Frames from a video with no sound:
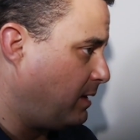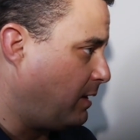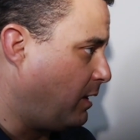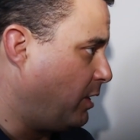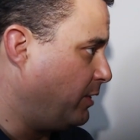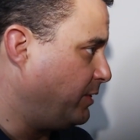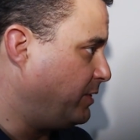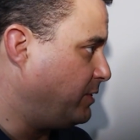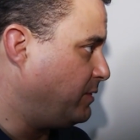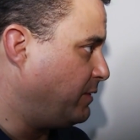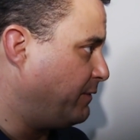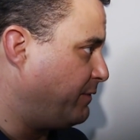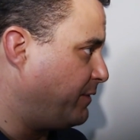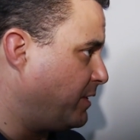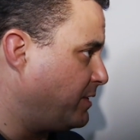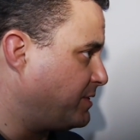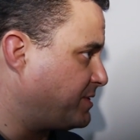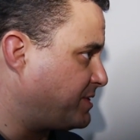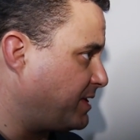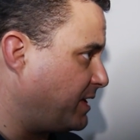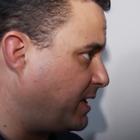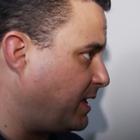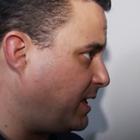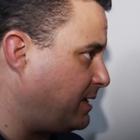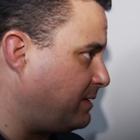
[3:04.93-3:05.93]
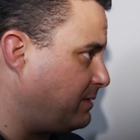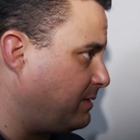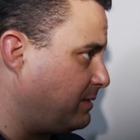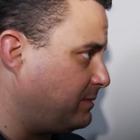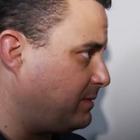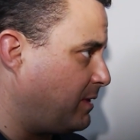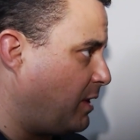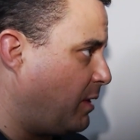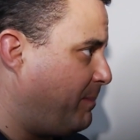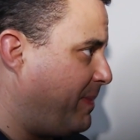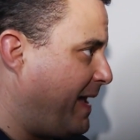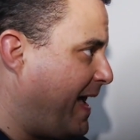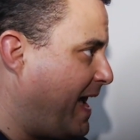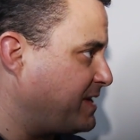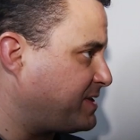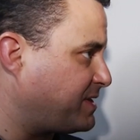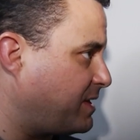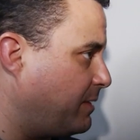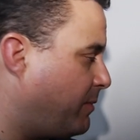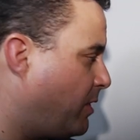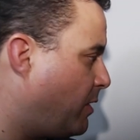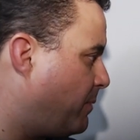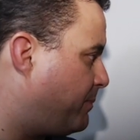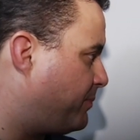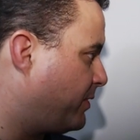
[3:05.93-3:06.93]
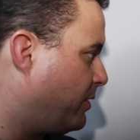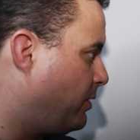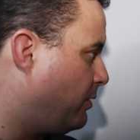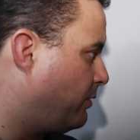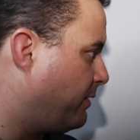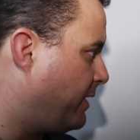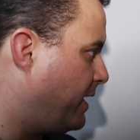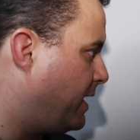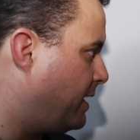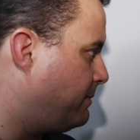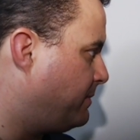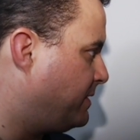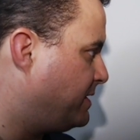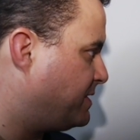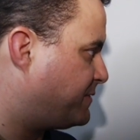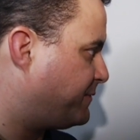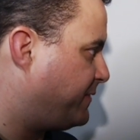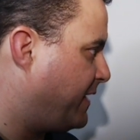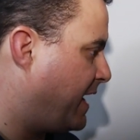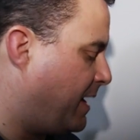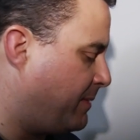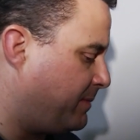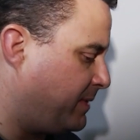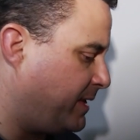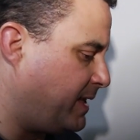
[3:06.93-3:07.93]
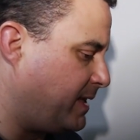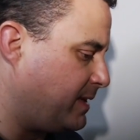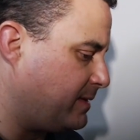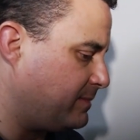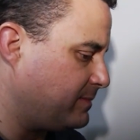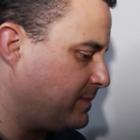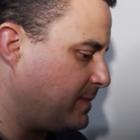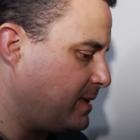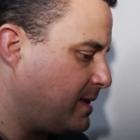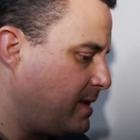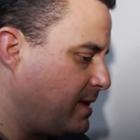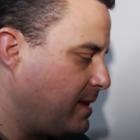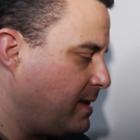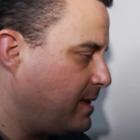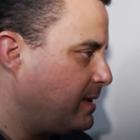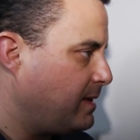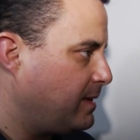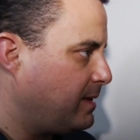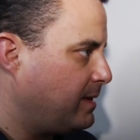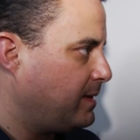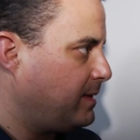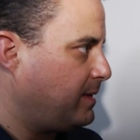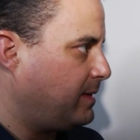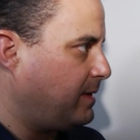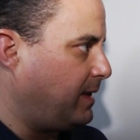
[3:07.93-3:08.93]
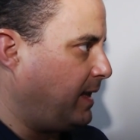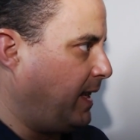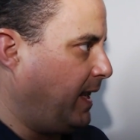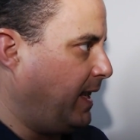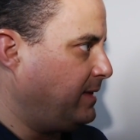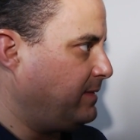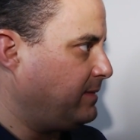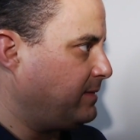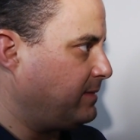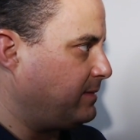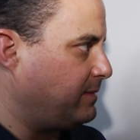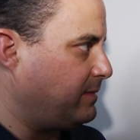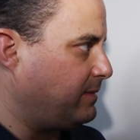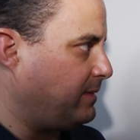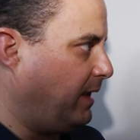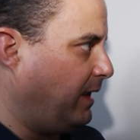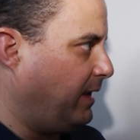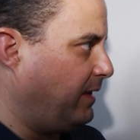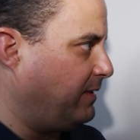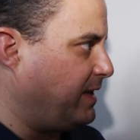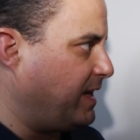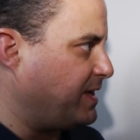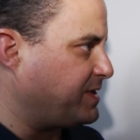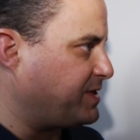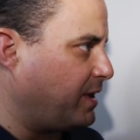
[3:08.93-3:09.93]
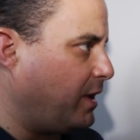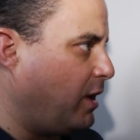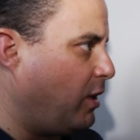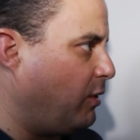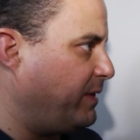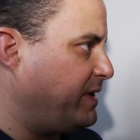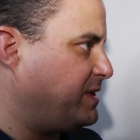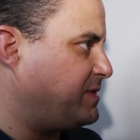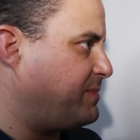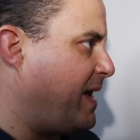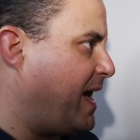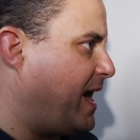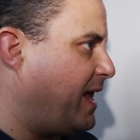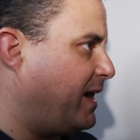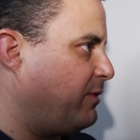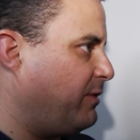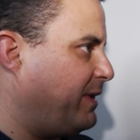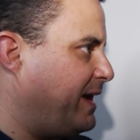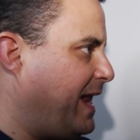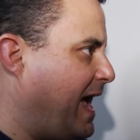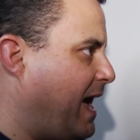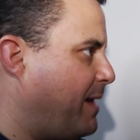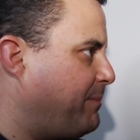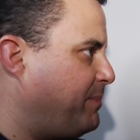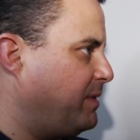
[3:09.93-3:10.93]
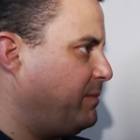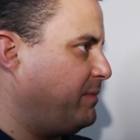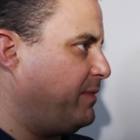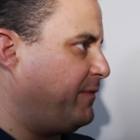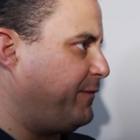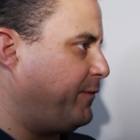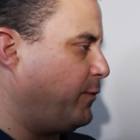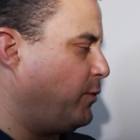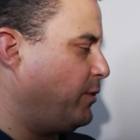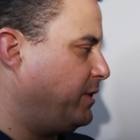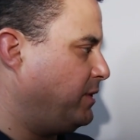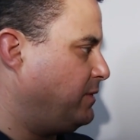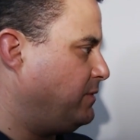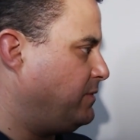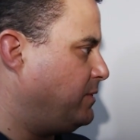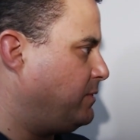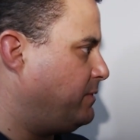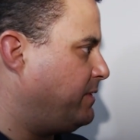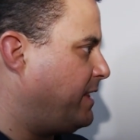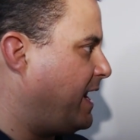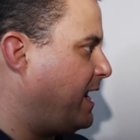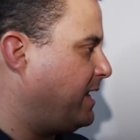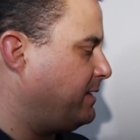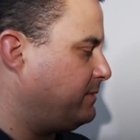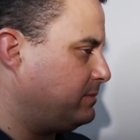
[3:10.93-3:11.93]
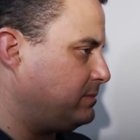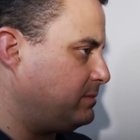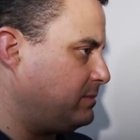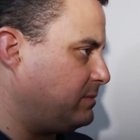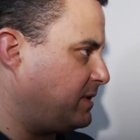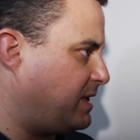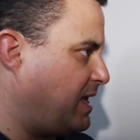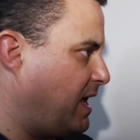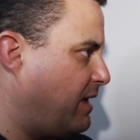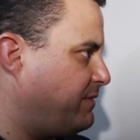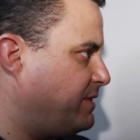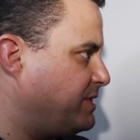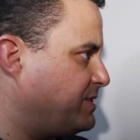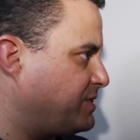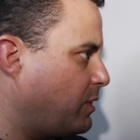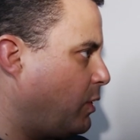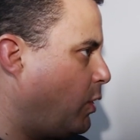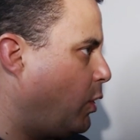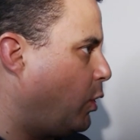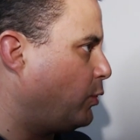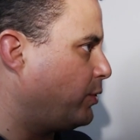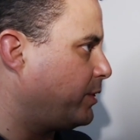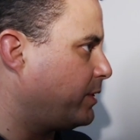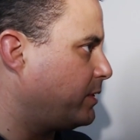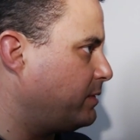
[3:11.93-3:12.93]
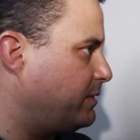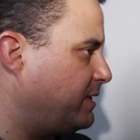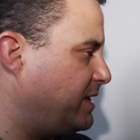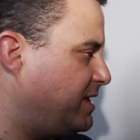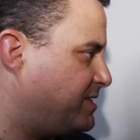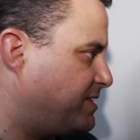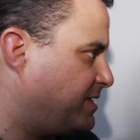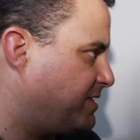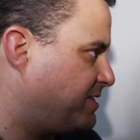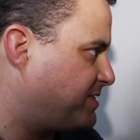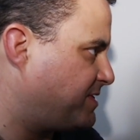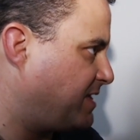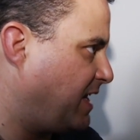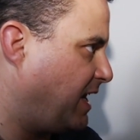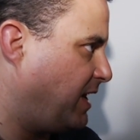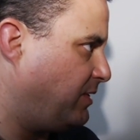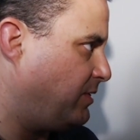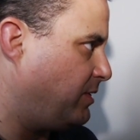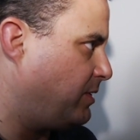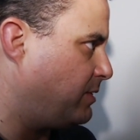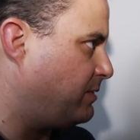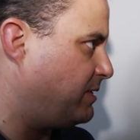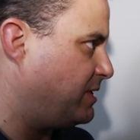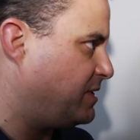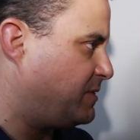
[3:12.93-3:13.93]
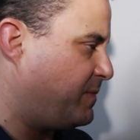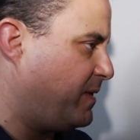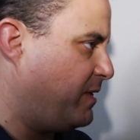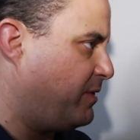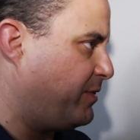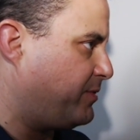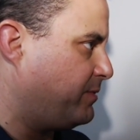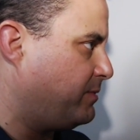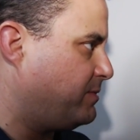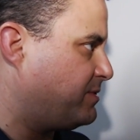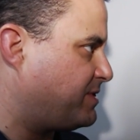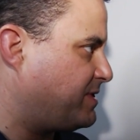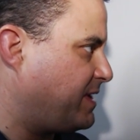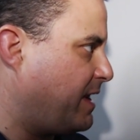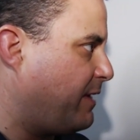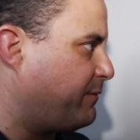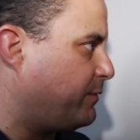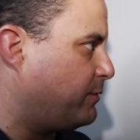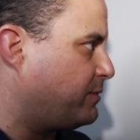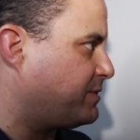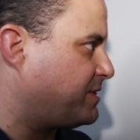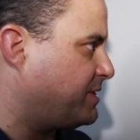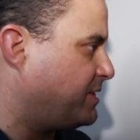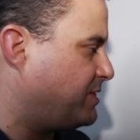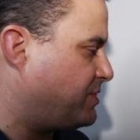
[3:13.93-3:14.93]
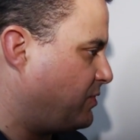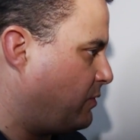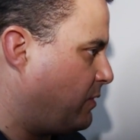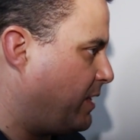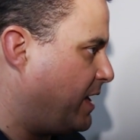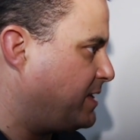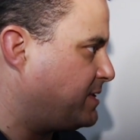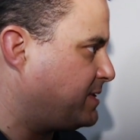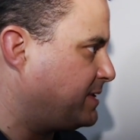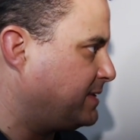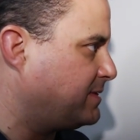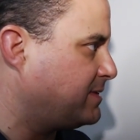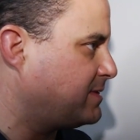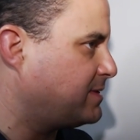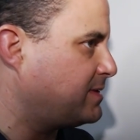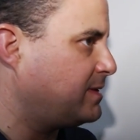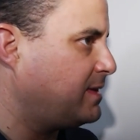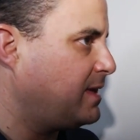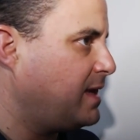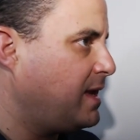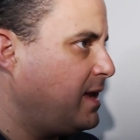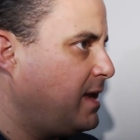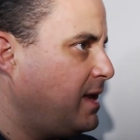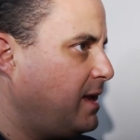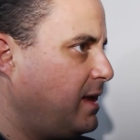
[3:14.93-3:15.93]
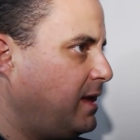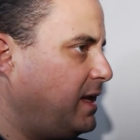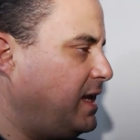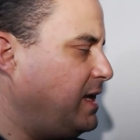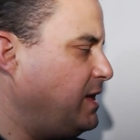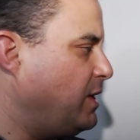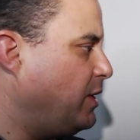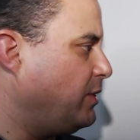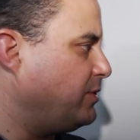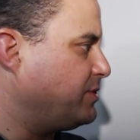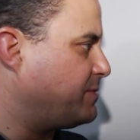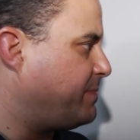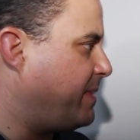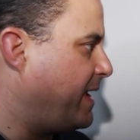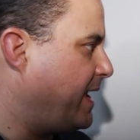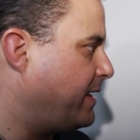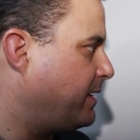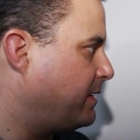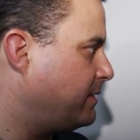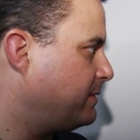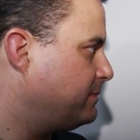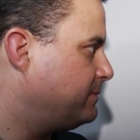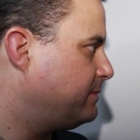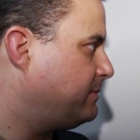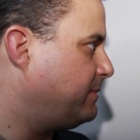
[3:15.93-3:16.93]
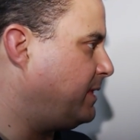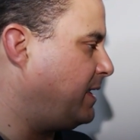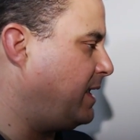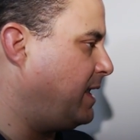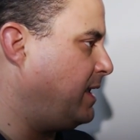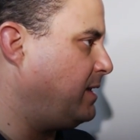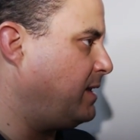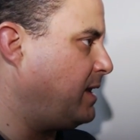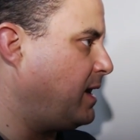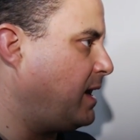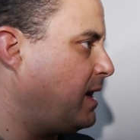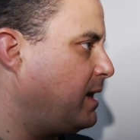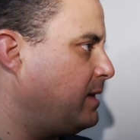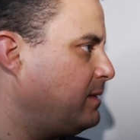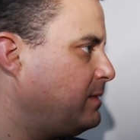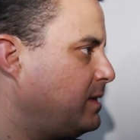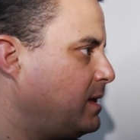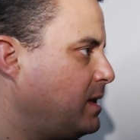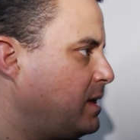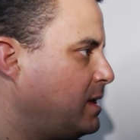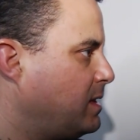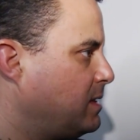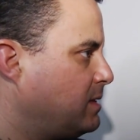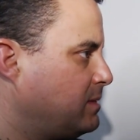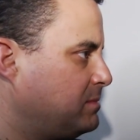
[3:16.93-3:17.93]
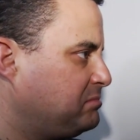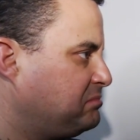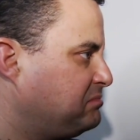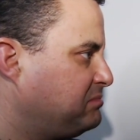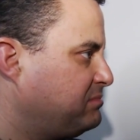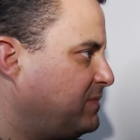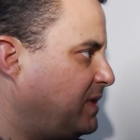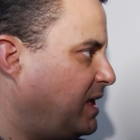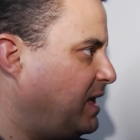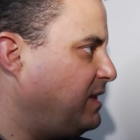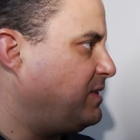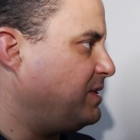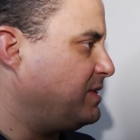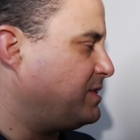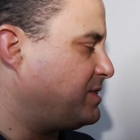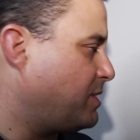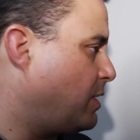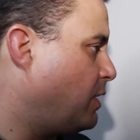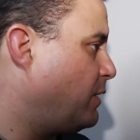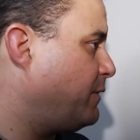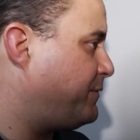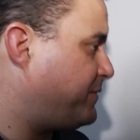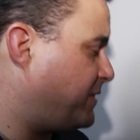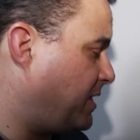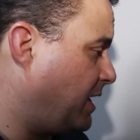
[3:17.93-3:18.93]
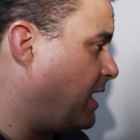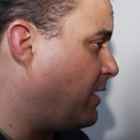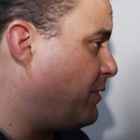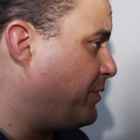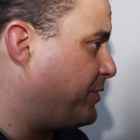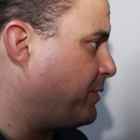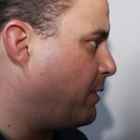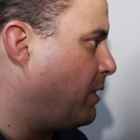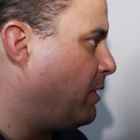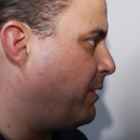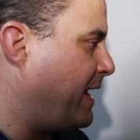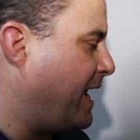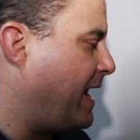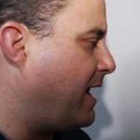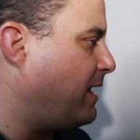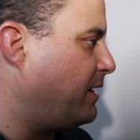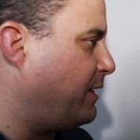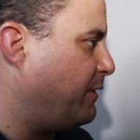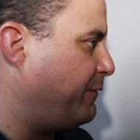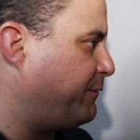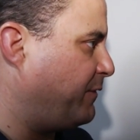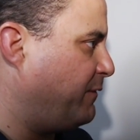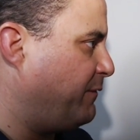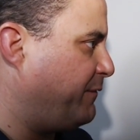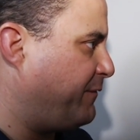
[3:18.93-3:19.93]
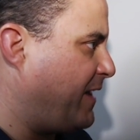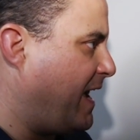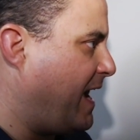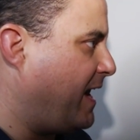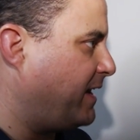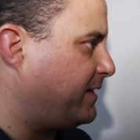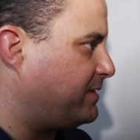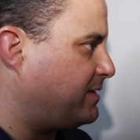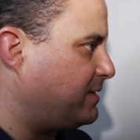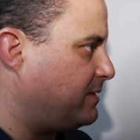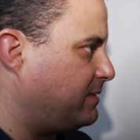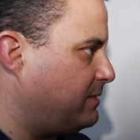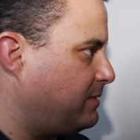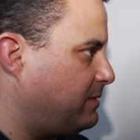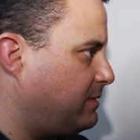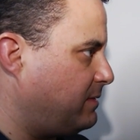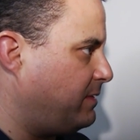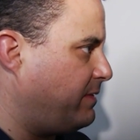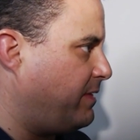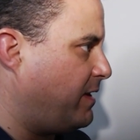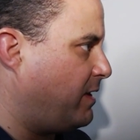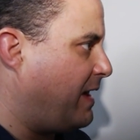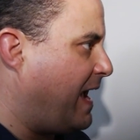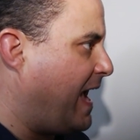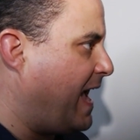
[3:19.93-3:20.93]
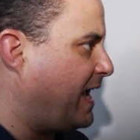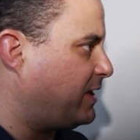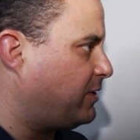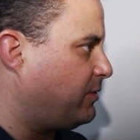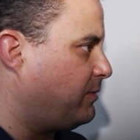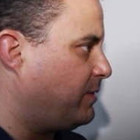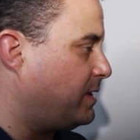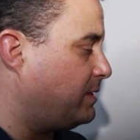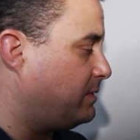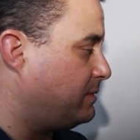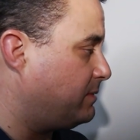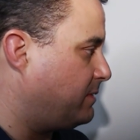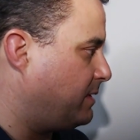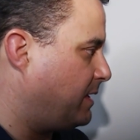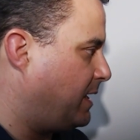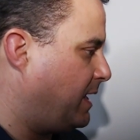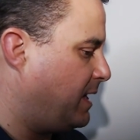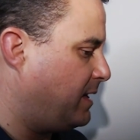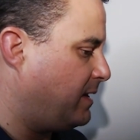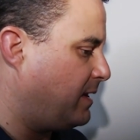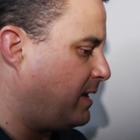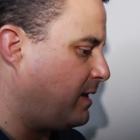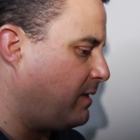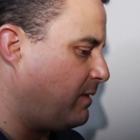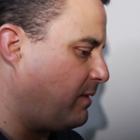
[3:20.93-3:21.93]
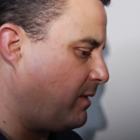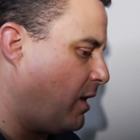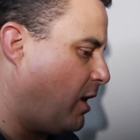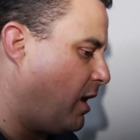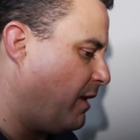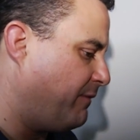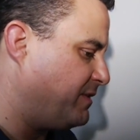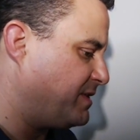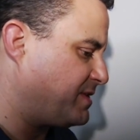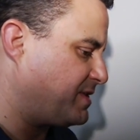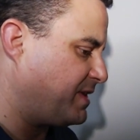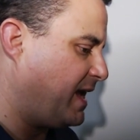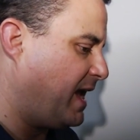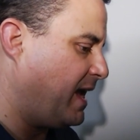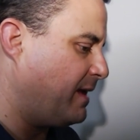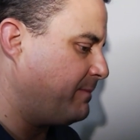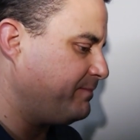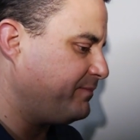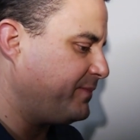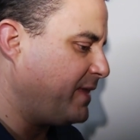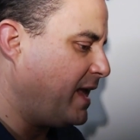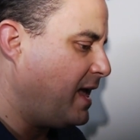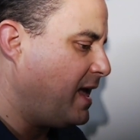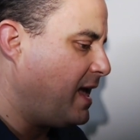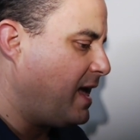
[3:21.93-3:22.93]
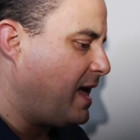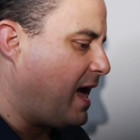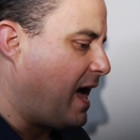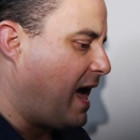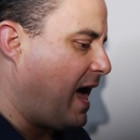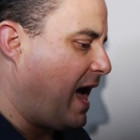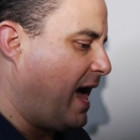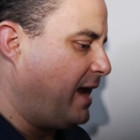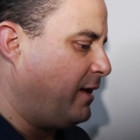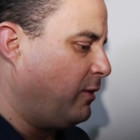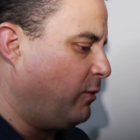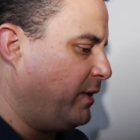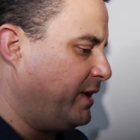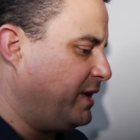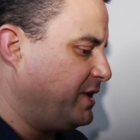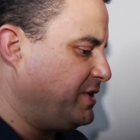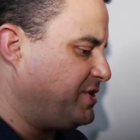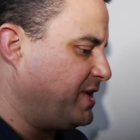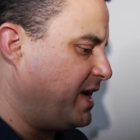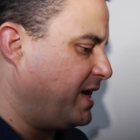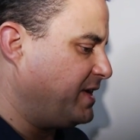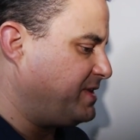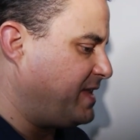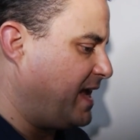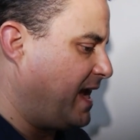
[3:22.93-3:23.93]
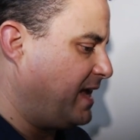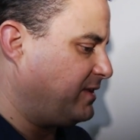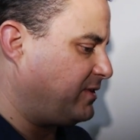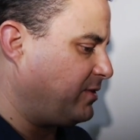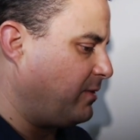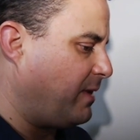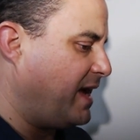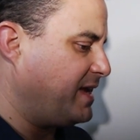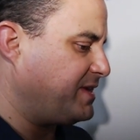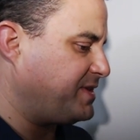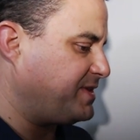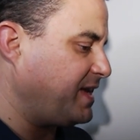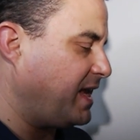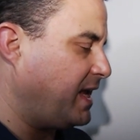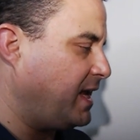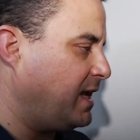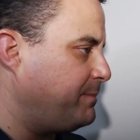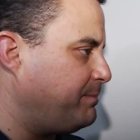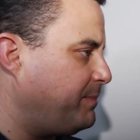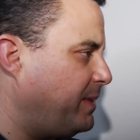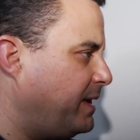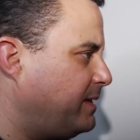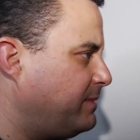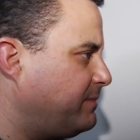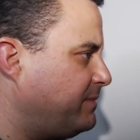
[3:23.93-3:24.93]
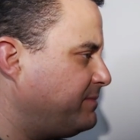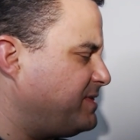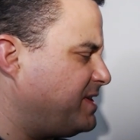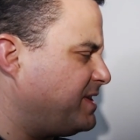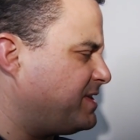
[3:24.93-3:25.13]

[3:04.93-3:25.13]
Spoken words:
our university, our basketball program, his family, and it doesn't always matter what happened before you do that. Kevin's older, he's a senior, he's been through several situations, he knows better. And he deserved to get thrown out if in fact they're accurate, and obviously I don't want to judge that until I see it, but